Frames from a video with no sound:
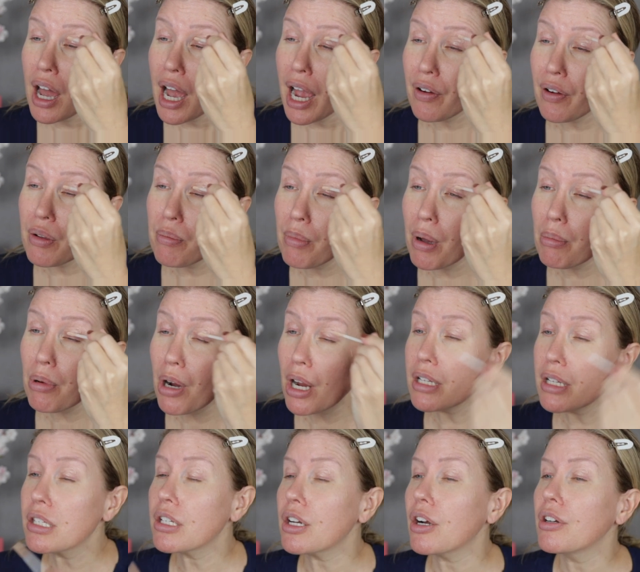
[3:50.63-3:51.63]
I remember
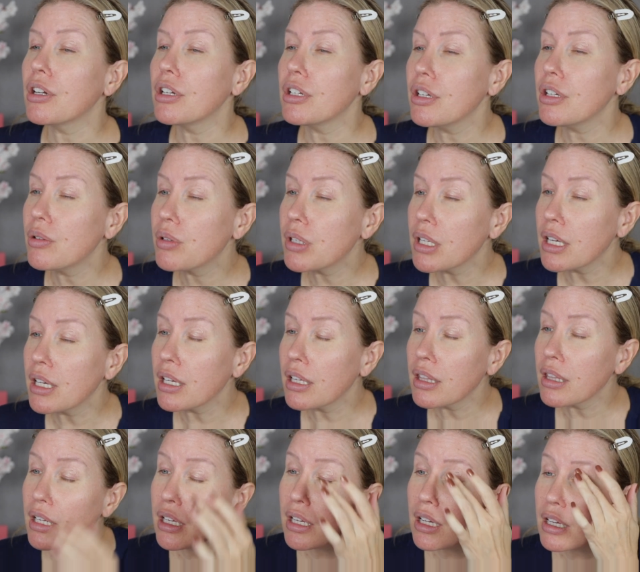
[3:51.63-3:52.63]
I started
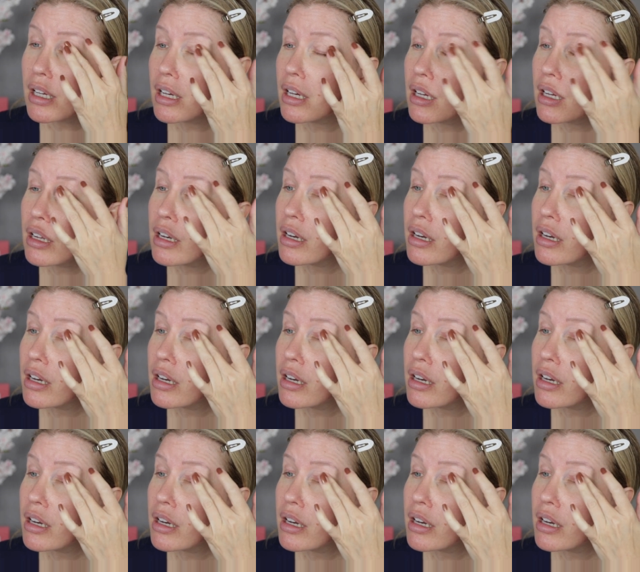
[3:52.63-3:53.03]
using the